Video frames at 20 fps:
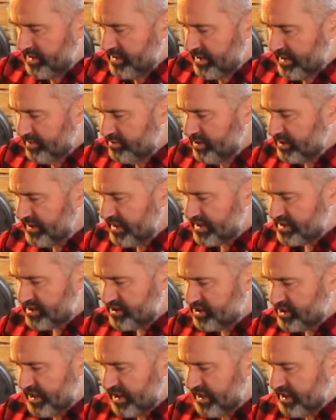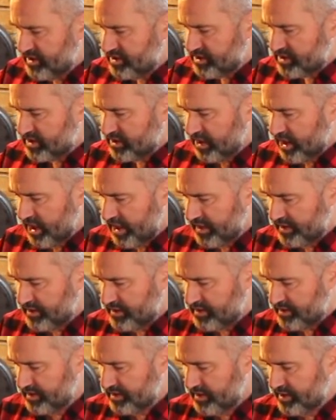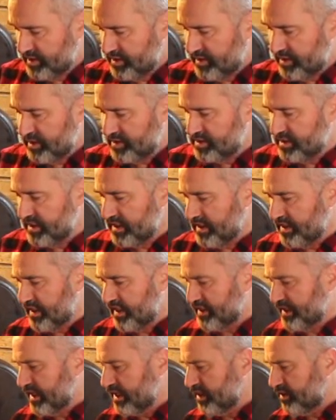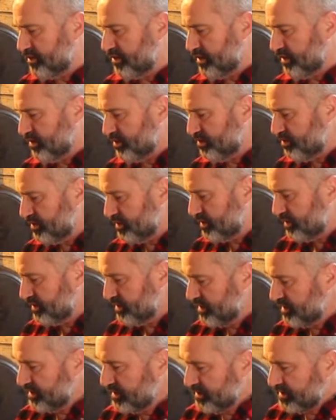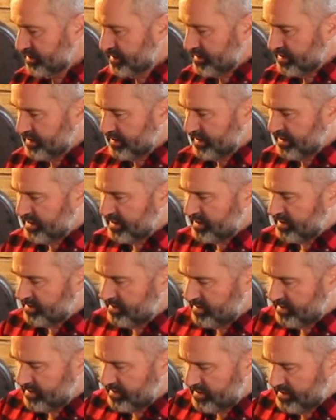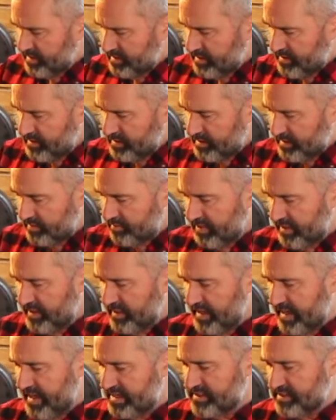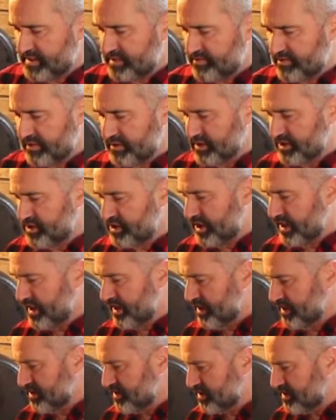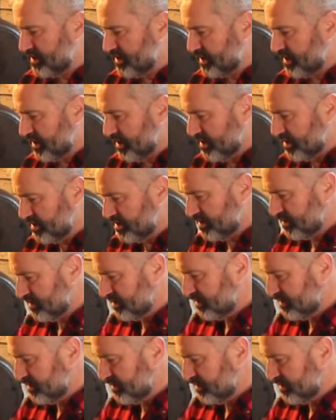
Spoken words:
It really hasn't changed a lot. You can see a yellow hue in it, but it hasn't really changed the color.